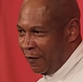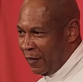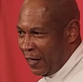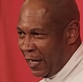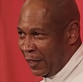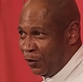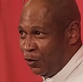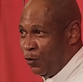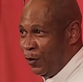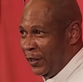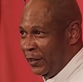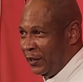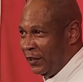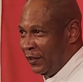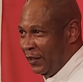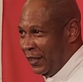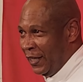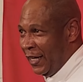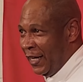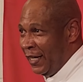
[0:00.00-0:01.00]
I
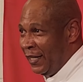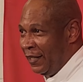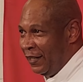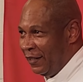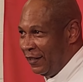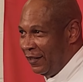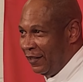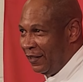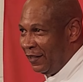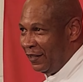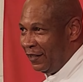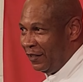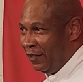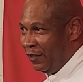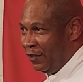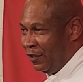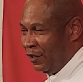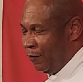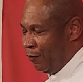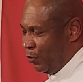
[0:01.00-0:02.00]
question that.
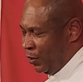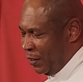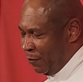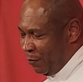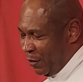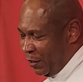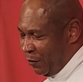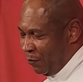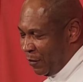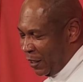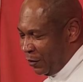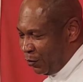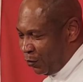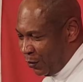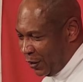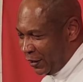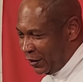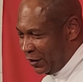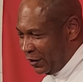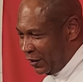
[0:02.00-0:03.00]
And what I mean by
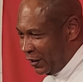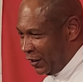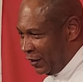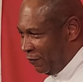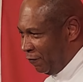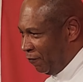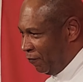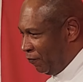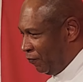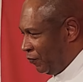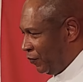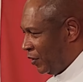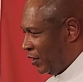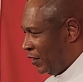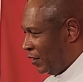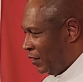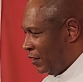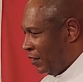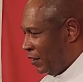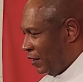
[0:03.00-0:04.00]
question it,
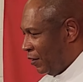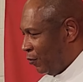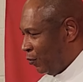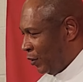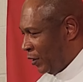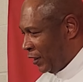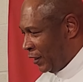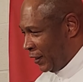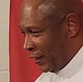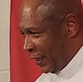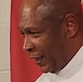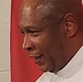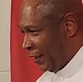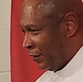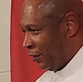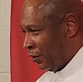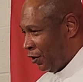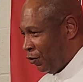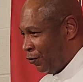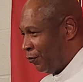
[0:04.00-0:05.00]
when the day
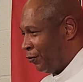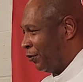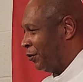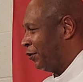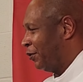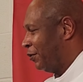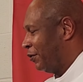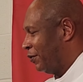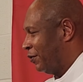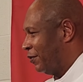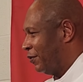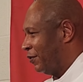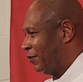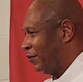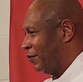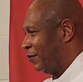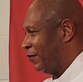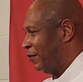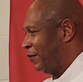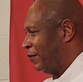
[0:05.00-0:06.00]
is over,
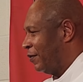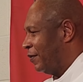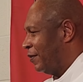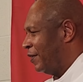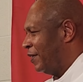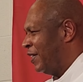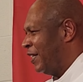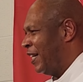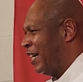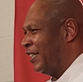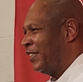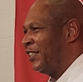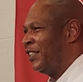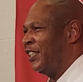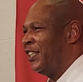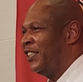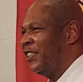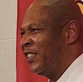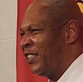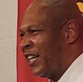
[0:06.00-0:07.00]
did I
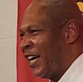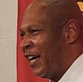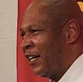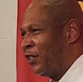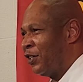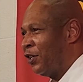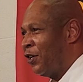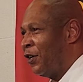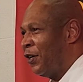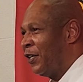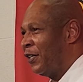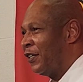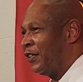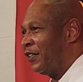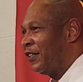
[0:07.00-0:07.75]
cheat Scott Clark?